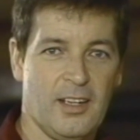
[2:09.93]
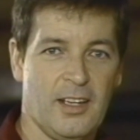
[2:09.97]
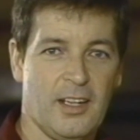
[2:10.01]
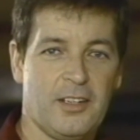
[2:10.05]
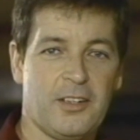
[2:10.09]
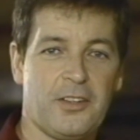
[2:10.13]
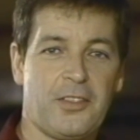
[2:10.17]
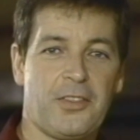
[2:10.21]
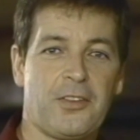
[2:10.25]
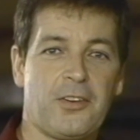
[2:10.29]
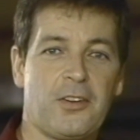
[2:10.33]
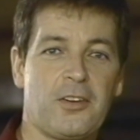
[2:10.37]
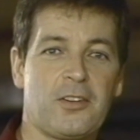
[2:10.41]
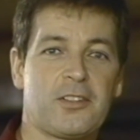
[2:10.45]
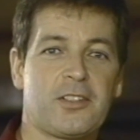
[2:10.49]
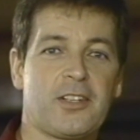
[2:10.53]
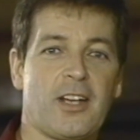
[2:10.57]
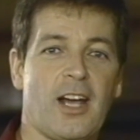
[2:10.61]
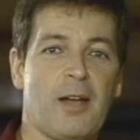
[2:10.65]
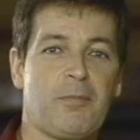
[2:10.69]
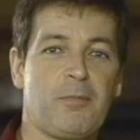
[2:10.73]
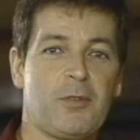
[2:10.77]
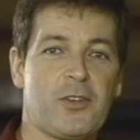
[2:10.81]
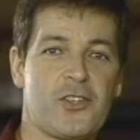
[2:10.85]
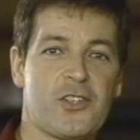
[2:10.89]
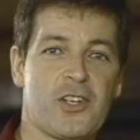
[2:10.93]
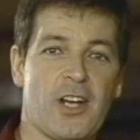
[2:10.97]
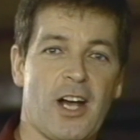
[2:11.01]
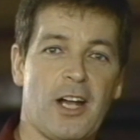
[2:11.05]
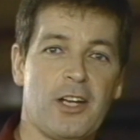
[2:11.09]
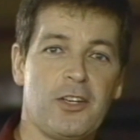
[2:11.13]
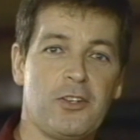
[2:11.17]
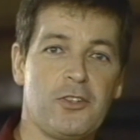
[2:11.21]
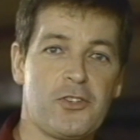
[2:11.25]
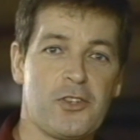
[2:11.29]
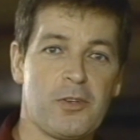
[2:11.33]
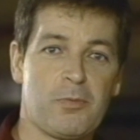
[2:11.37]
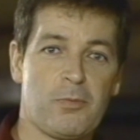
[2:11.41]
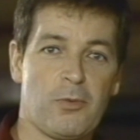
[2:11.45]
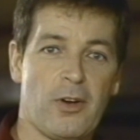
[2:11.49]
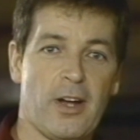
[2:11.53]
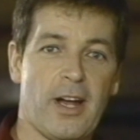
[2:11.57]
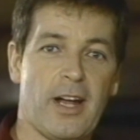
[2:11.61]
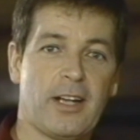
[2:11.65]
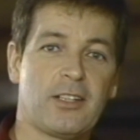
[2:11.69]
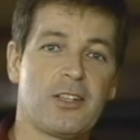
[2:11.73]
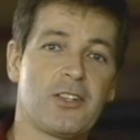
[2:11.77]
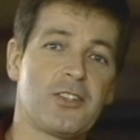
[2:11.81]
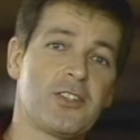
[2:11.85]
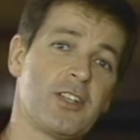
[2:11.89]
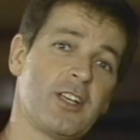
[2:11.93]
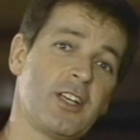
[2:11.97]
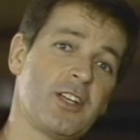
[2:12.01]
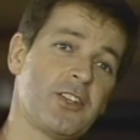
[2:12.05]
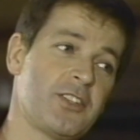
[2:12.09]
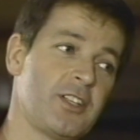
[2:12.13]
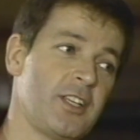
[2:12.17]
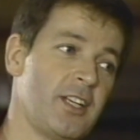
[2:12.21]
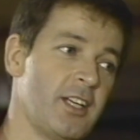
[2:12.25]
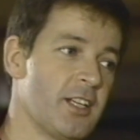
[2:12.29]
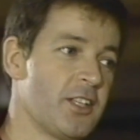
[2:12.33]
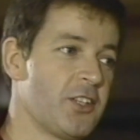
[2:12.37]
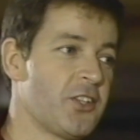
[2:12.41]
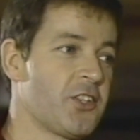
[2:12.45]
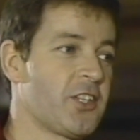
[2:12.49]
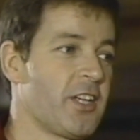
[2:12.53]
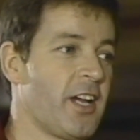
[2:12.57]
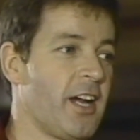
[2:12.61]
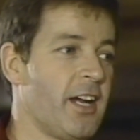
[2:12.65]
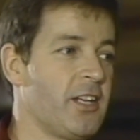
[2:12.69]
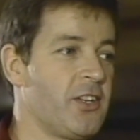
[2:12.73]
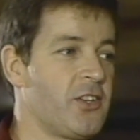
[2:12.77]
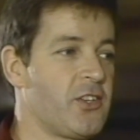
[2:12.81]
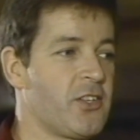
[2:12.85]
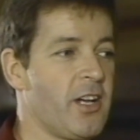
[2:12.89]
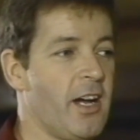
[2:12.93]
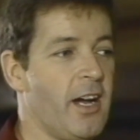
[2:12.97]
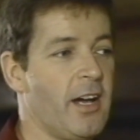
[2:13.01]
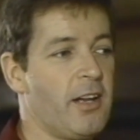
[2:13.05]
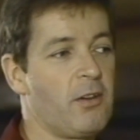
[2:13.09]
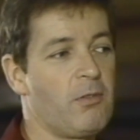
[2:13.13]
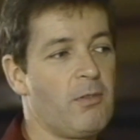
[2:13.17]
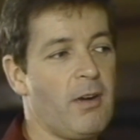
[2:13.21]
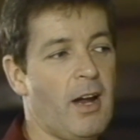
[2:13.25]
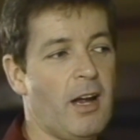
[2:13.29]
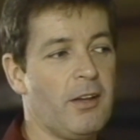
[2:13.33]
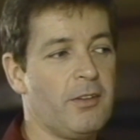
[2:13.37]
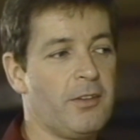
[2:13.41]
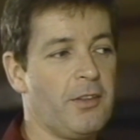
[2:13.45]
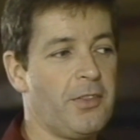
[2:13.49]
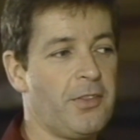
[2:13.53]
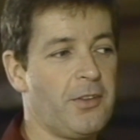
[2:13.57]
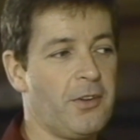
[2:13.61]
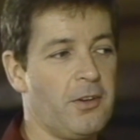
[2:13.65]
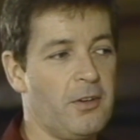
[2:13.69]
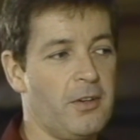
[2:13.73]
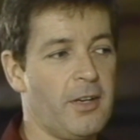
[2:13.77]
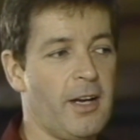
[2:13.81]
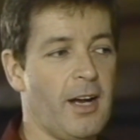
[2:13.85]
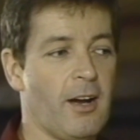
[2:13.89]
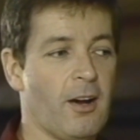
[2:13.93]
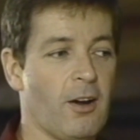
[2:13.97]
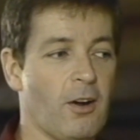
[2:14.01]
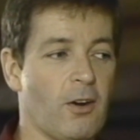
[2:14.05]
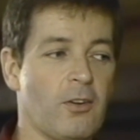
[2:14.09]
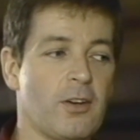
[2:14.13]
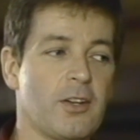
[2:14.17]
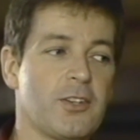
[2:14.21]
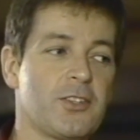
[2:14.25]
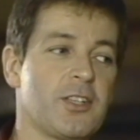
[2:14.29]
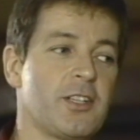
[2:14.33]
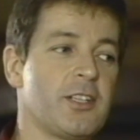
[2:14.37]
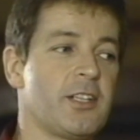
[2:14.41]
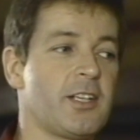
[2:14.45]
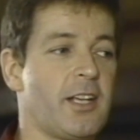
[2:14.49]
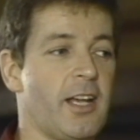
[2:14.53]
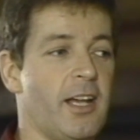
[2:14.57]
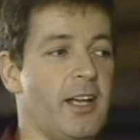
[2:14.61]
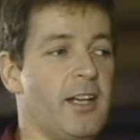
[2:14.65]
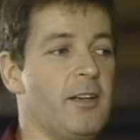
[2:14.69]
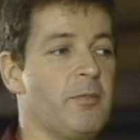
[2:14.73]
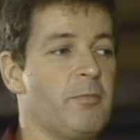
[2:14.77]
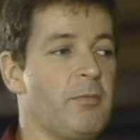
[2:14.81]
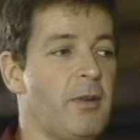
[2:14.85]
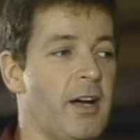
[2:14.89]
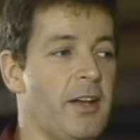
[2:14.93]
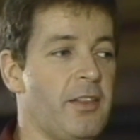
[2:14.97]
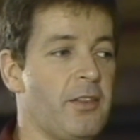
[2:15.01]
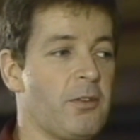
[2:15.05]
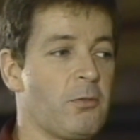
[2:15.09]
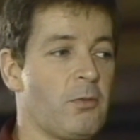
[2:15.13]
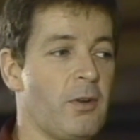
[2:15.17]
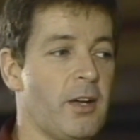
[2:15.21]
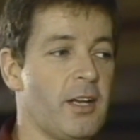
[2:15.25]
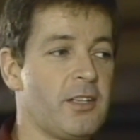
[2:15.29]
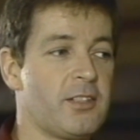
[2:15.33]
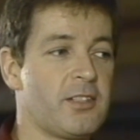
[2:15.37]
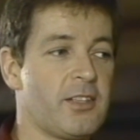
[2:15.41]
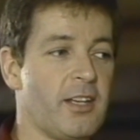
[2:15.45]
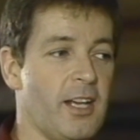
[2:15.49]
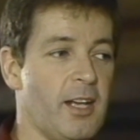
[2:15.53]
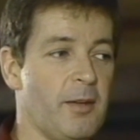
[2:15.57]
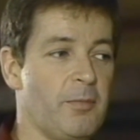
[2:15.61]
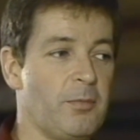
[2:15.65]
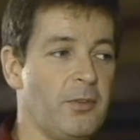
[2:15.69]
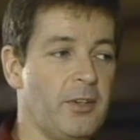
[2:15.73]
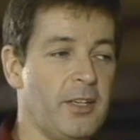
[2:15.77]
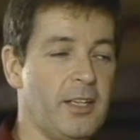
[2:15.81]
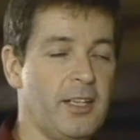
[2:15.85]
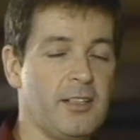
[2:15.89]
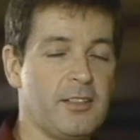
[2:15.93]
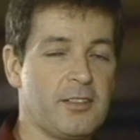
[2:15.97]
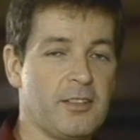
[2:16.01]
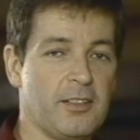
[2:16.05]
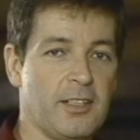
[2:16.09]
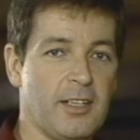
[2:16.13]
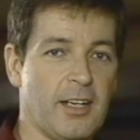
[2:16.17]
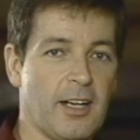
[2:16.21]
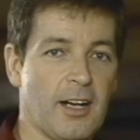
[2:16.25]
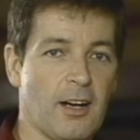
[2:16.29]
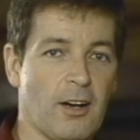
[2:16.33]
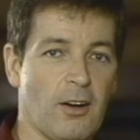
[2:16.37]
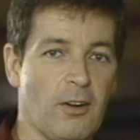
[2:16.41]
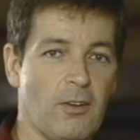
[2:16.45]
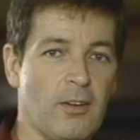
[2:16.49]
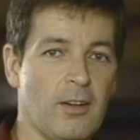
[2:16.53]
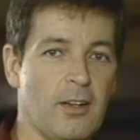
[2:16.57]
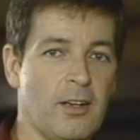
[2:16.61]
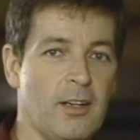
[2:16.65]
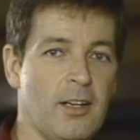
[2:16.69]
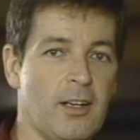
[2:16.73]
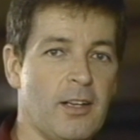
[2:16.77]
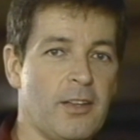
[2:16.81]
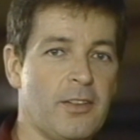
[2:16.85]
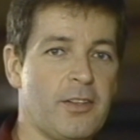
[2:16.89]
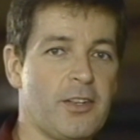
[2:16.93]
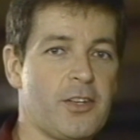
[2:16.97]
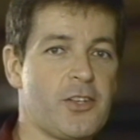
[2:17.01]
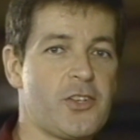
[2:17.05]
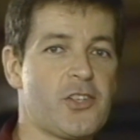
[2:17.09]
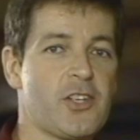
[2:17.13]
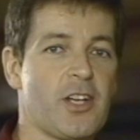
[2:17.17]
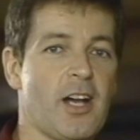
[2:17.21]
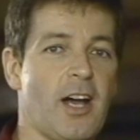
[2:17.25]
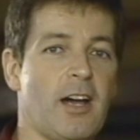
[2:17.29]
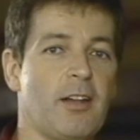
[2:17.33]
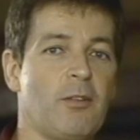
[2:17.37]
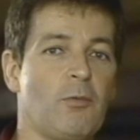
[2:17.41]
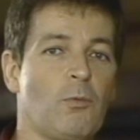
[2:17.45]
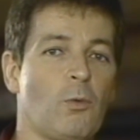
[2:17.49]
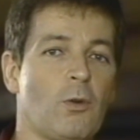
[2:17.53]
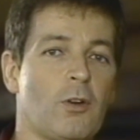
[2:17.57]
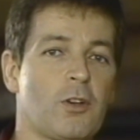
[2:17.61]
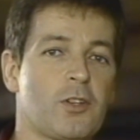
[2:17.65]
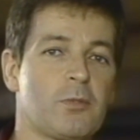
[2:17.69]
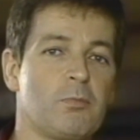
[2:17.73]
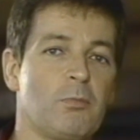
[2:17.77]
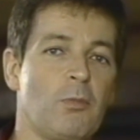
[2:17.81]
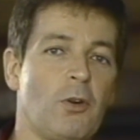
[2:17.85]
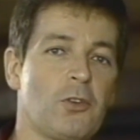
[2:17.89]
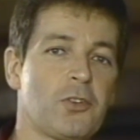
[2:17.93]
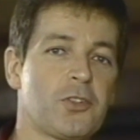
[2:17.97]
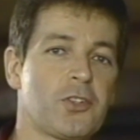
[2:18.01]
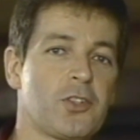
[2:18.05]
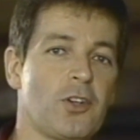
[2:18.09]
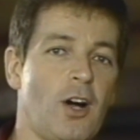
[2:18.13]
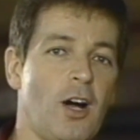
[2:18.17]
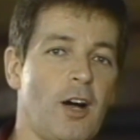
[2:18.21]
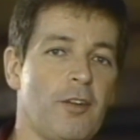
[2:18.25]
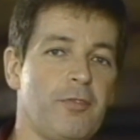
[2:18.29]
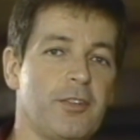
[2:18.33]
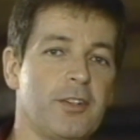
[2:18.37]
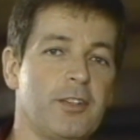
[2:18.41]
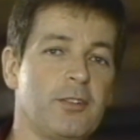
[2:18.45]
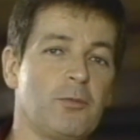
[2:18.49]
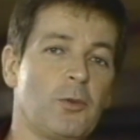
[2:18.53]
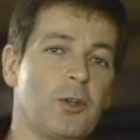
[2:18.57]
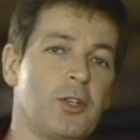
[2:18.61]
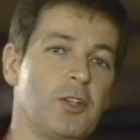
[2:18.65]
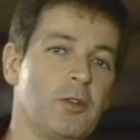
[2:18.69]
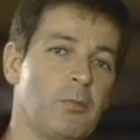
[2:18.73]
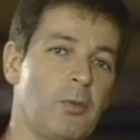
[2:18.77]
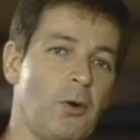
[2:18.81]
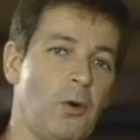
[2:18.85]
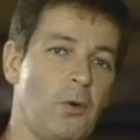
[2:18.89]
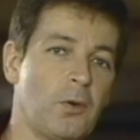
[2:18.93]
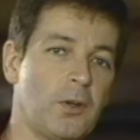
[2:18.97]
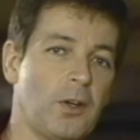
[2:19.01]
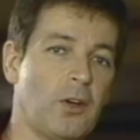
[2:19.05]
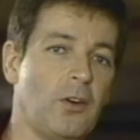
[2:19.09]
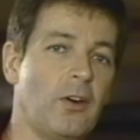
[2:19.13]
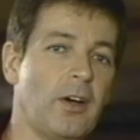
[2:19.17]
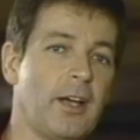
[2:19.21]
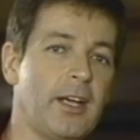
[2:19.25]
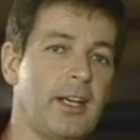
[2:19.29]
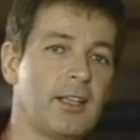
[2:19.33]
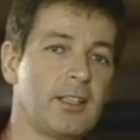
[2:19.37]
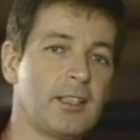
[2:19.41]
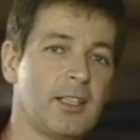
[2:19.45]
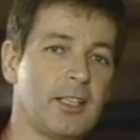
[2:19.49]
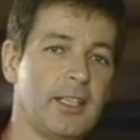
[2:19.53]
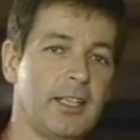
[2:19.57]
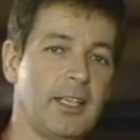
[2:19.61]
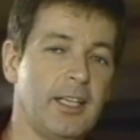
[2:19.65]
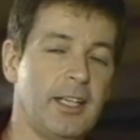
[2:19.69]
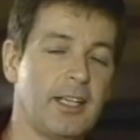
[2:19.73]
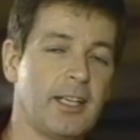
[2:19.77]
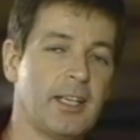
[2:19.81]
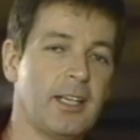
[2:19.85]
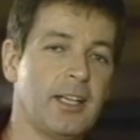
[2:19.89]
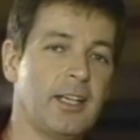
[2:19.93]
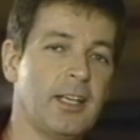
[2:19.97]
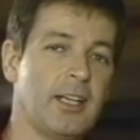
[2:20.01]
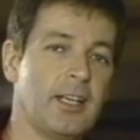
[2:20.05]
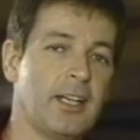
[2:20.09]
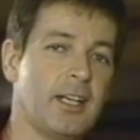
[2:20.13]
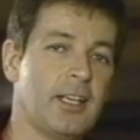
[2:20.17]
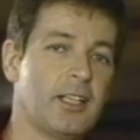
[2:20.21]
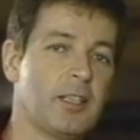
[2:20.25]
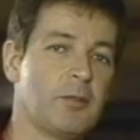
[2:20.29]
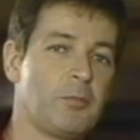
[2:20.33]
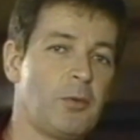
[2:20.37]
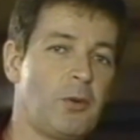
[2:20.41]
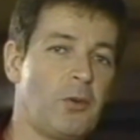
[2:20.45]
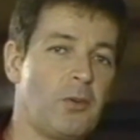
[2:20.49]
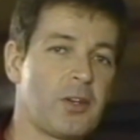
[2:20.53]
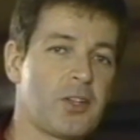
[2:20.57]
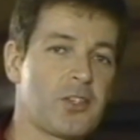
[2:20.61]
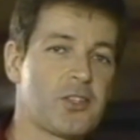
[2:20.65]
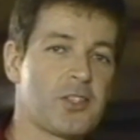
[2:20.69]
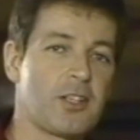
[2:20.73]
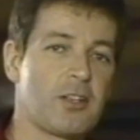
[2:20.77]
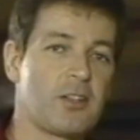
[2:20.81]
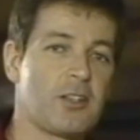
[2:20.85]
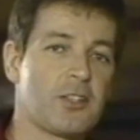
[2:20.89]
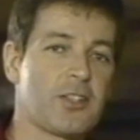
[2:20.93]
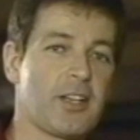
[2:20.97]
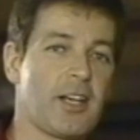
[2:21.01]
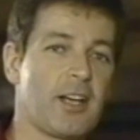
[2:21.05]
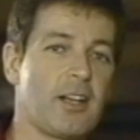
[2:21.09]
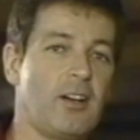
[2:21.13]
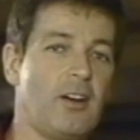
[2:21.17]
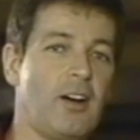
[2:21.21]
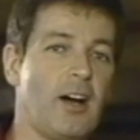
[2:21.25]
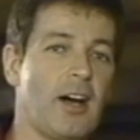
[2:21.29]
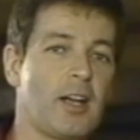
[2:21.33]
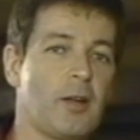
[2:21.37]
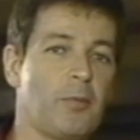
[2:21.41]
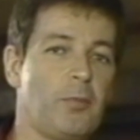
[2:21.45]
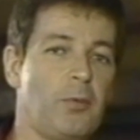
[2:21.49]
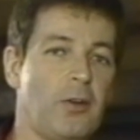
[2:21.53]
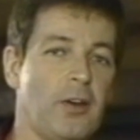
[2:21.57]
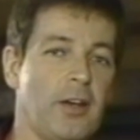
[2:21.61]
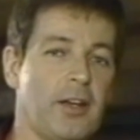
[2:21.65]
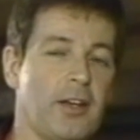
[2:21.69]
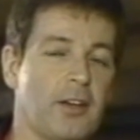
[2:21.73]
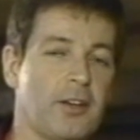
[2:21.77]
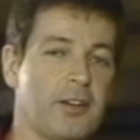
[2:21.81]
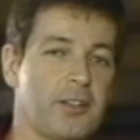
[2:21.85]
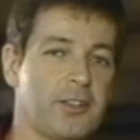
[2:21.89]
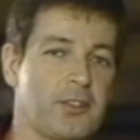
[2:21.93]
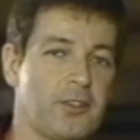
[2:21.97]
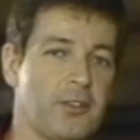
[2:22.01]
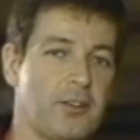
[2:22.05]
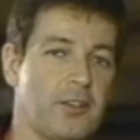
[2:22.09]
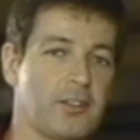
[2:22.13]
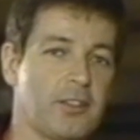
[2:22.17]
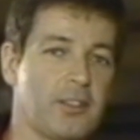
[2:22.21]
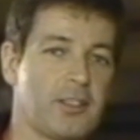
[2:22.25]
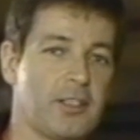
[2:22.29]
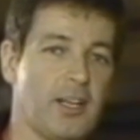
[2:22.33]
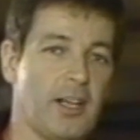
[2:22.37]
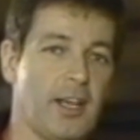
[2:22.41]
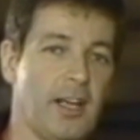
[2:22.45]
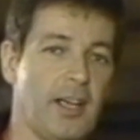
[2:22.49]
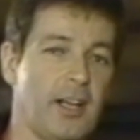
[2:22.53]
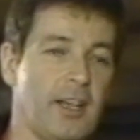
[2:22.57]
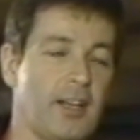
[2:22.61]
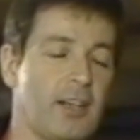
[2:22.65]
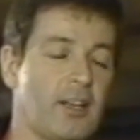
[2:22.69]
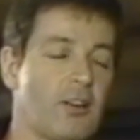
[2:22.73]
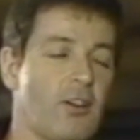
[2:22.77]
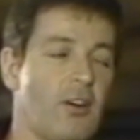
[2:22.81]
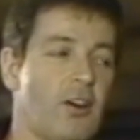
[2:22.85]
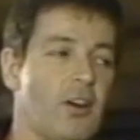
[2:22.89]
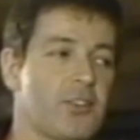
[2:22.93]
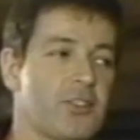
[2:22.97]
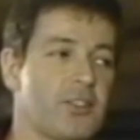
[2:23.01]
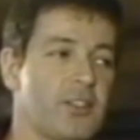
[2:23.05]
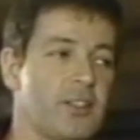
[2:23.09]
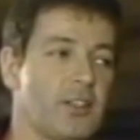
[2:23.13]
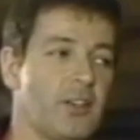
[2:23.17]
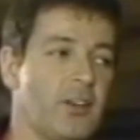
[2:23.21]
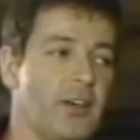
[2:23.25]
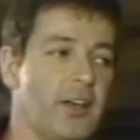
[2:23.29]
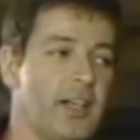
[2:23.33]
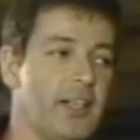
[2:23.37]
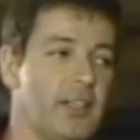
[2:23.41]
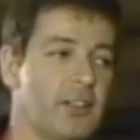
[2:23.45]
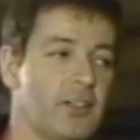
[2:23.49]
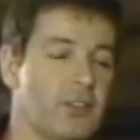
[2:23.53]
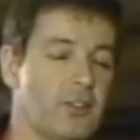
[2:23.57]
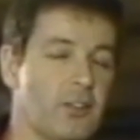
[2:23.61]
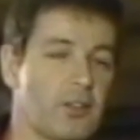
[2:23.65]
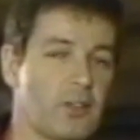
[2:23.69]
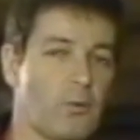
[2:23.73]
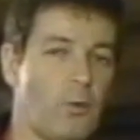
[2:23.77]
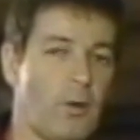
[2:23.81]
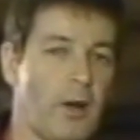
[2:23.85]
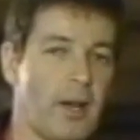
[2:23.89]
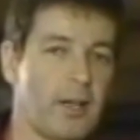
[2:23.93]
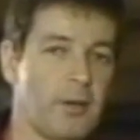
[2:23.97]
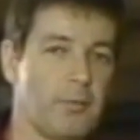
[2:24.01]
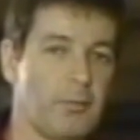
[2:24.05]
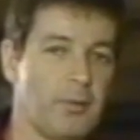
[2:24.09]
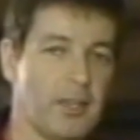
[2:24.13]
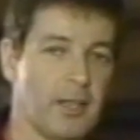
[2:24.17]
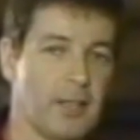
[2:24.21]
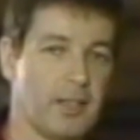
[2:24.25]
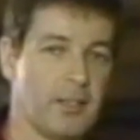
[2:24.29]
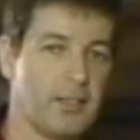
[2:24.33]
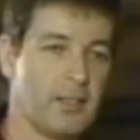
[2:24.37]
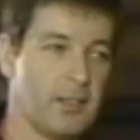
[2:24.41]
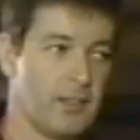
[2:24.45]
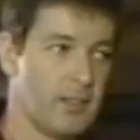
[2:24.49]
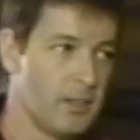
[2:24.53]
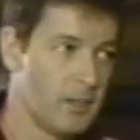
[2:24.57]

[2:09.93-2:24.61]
And the third type of shot you should practice is the inside shot around the third arrow, as indicated by the red tape leading to the arrow. This shot works most often when you bowl in a late league and the bowling center has had a lot of play on it during the day, causing the lane to hook quite a bit.